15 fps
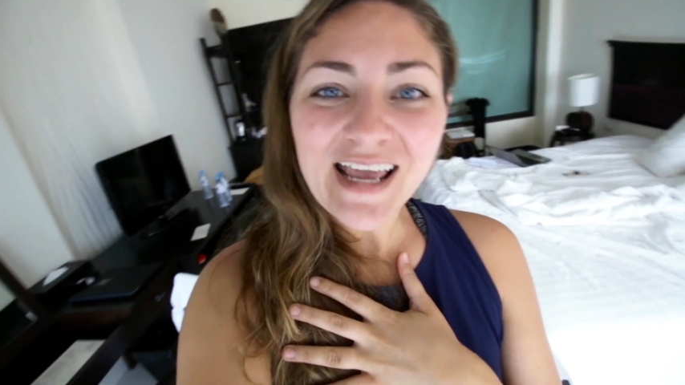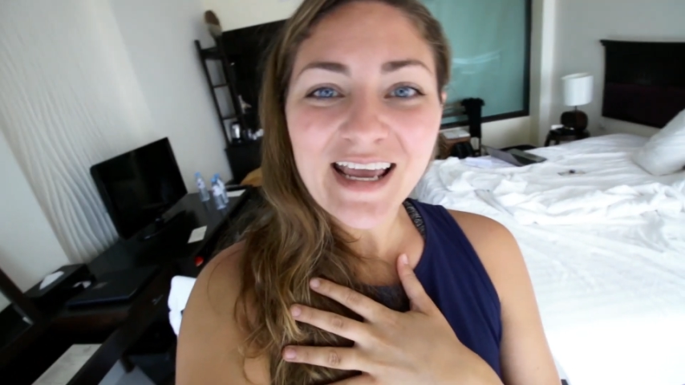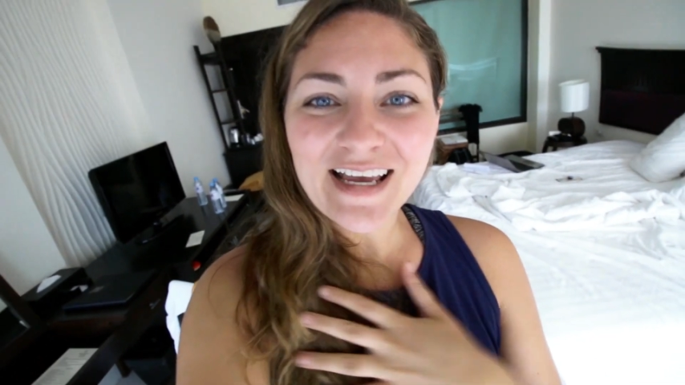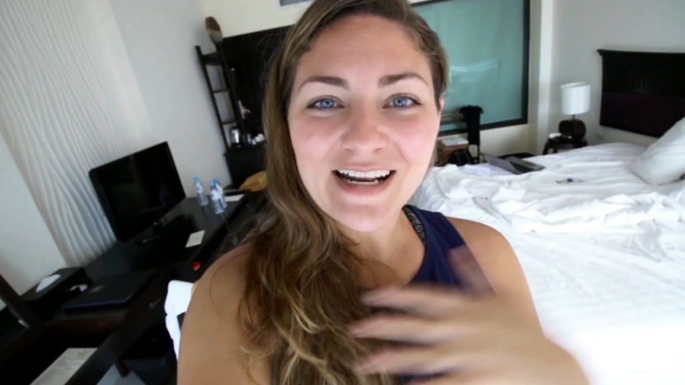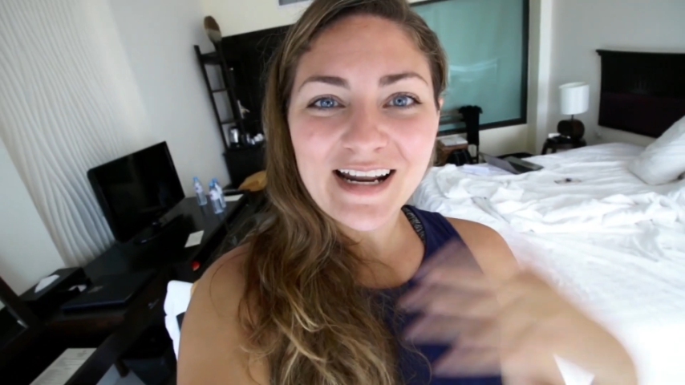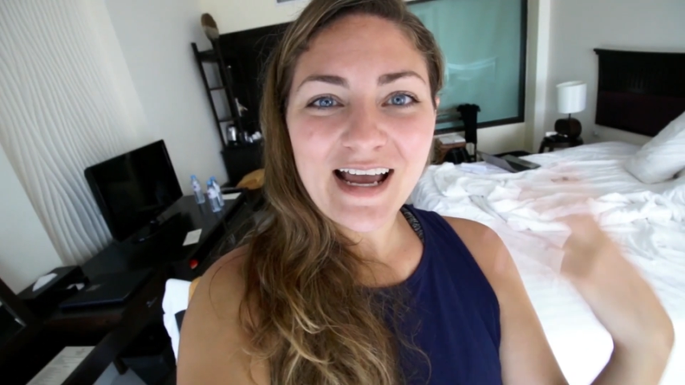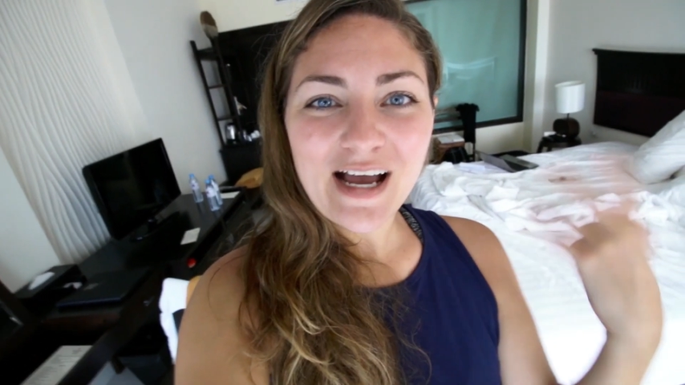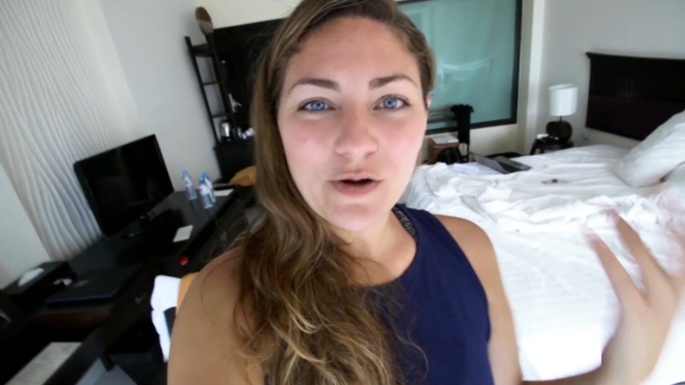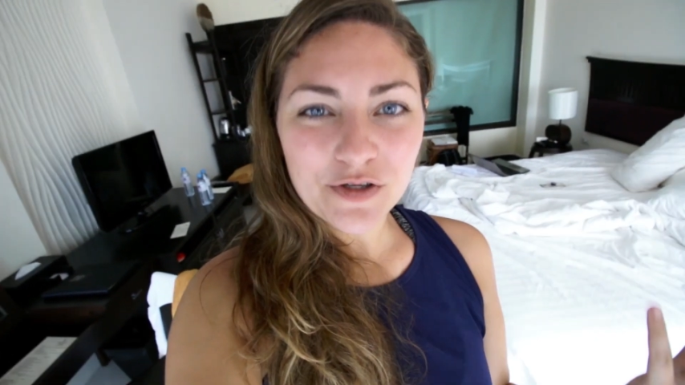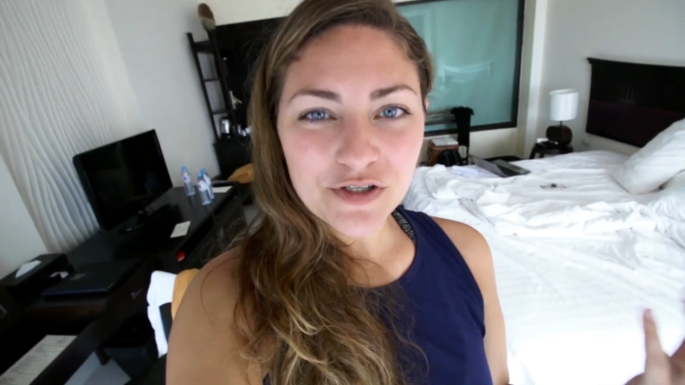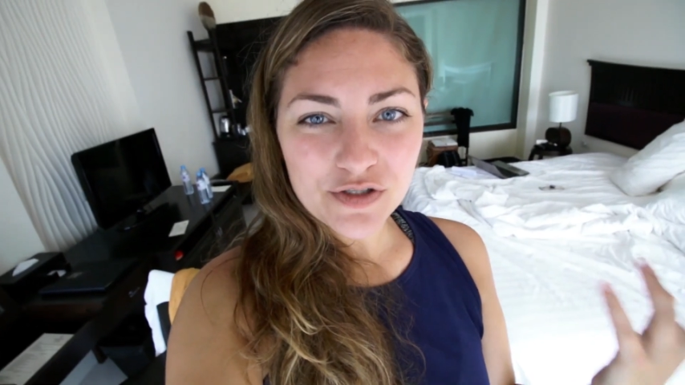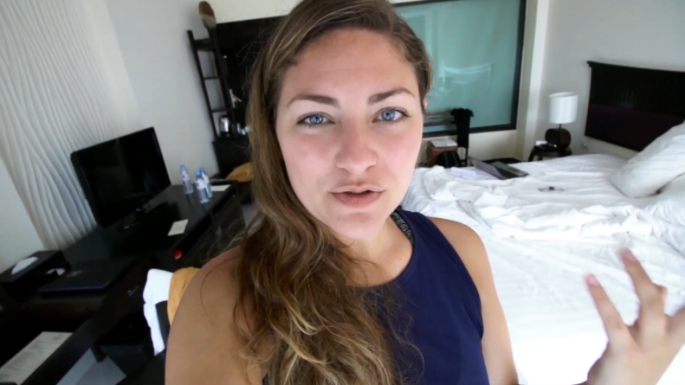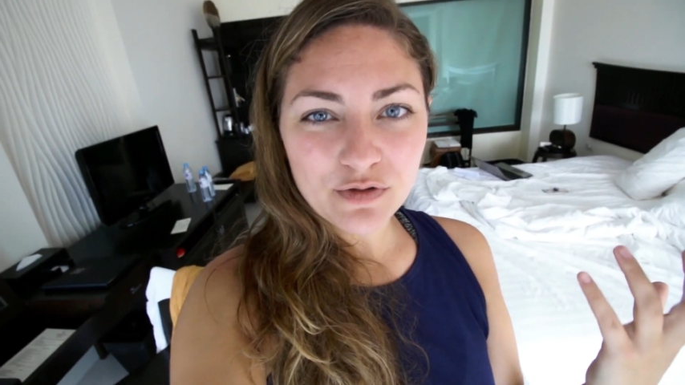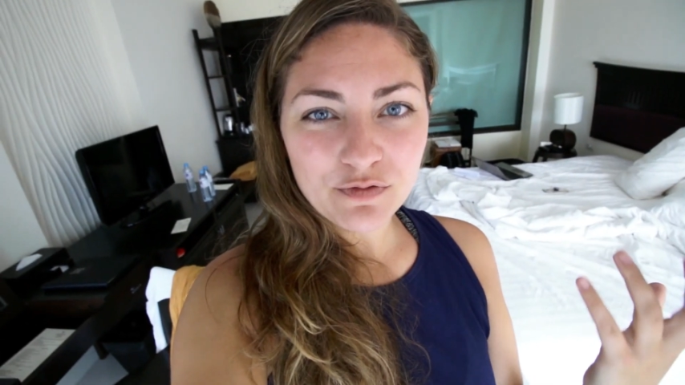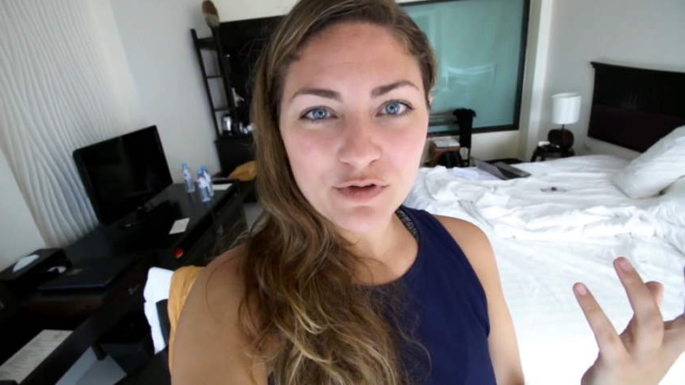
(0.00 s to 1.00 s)
and how to
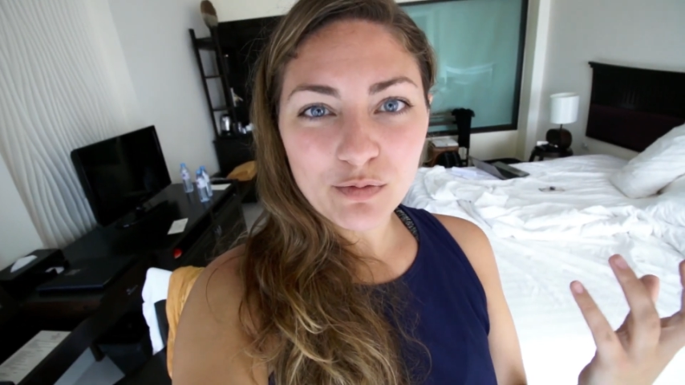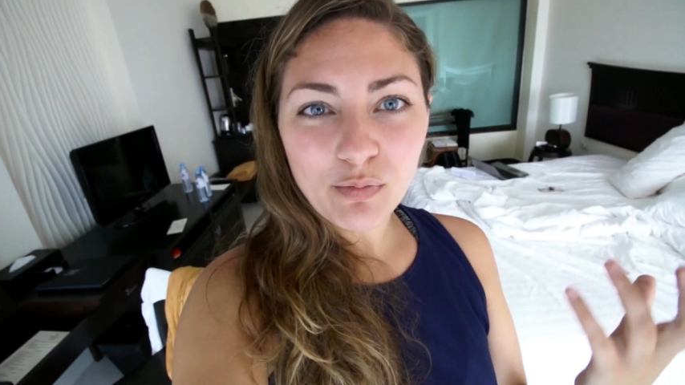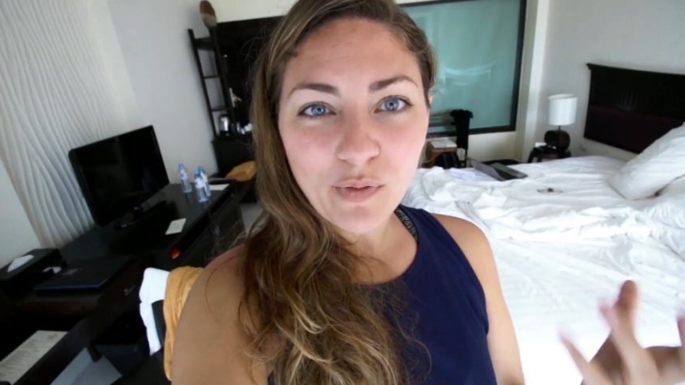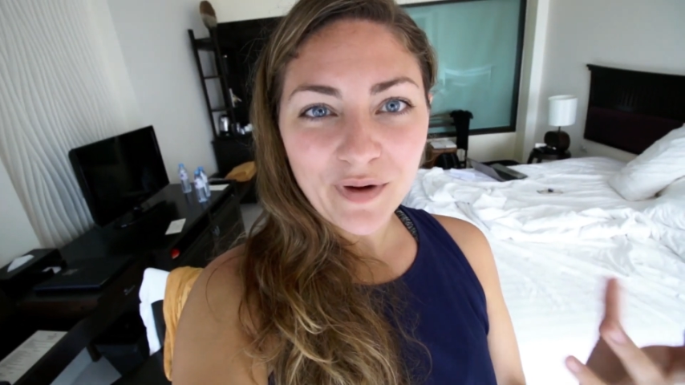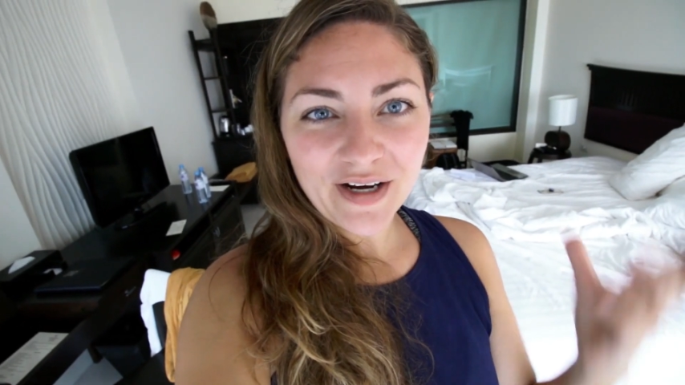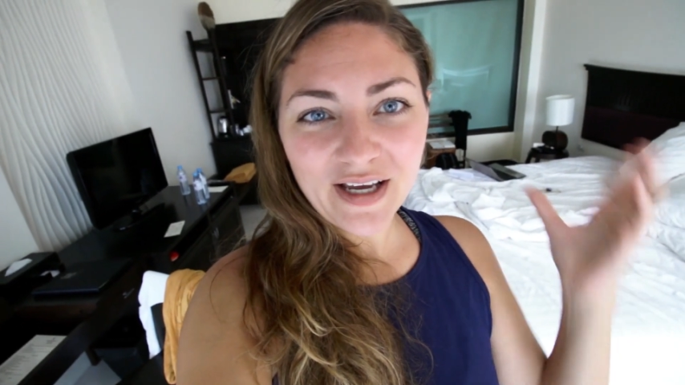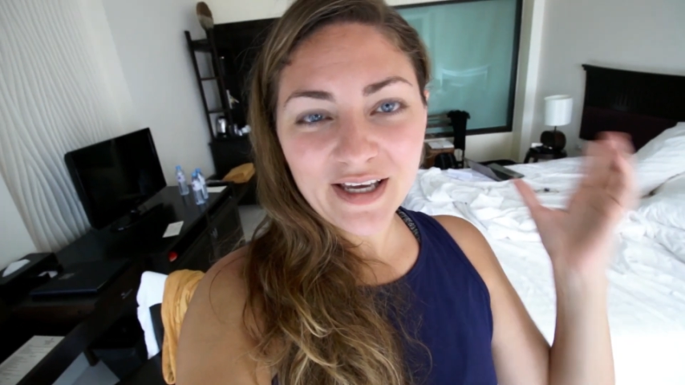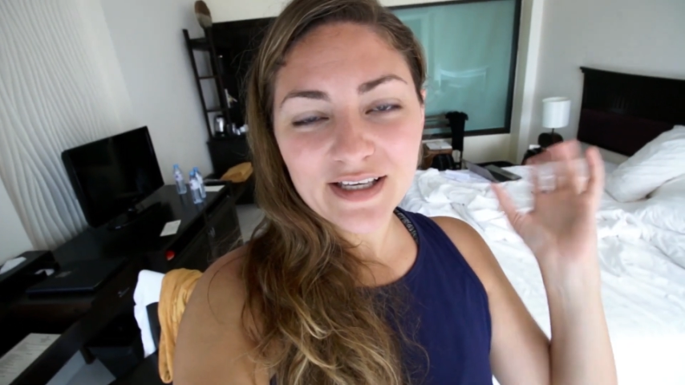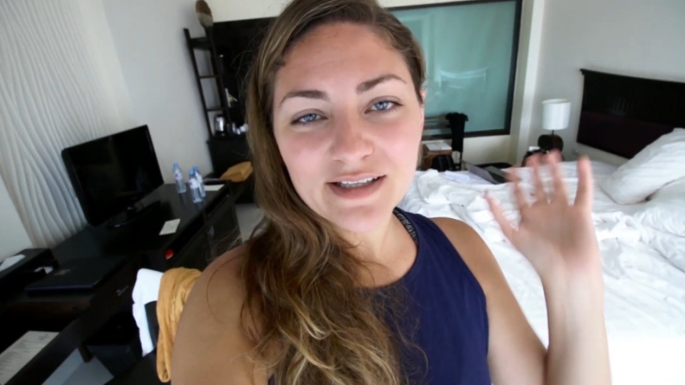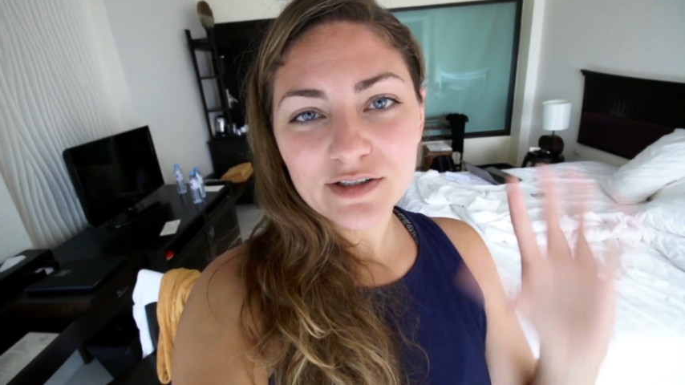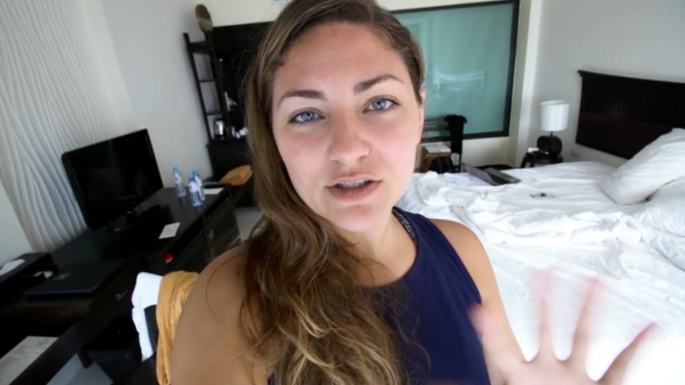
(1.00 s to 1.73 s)
do the viewpoint hike,